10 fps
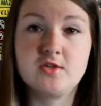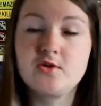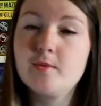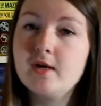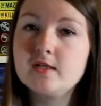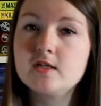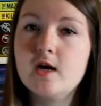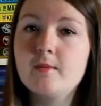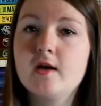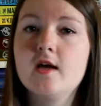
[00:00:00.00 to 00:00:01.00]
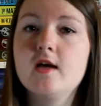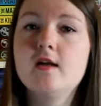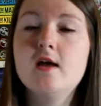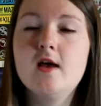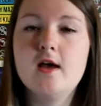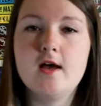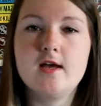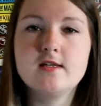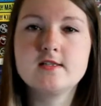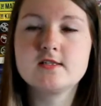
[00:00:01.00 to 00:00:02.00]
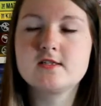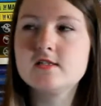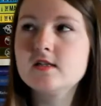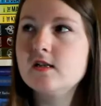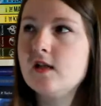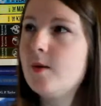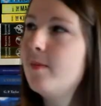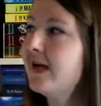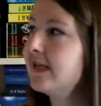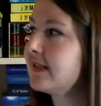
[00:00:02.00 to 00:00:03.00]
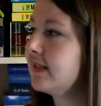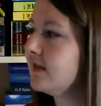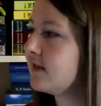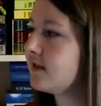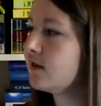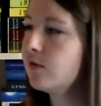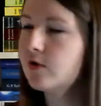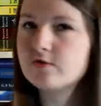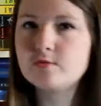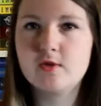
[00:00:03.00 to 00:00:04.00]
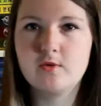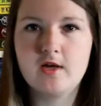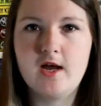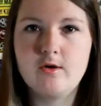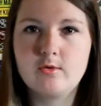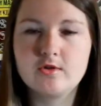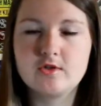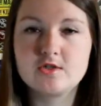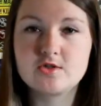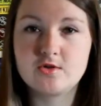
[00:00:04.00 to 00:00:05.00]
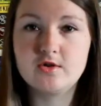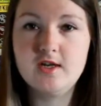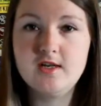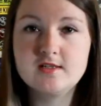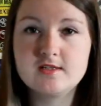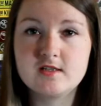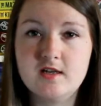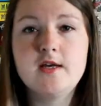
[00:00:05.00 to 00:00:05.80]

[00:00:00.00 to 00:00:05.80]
So I picked it up and it's still amazing. It still blows me away how good the story is.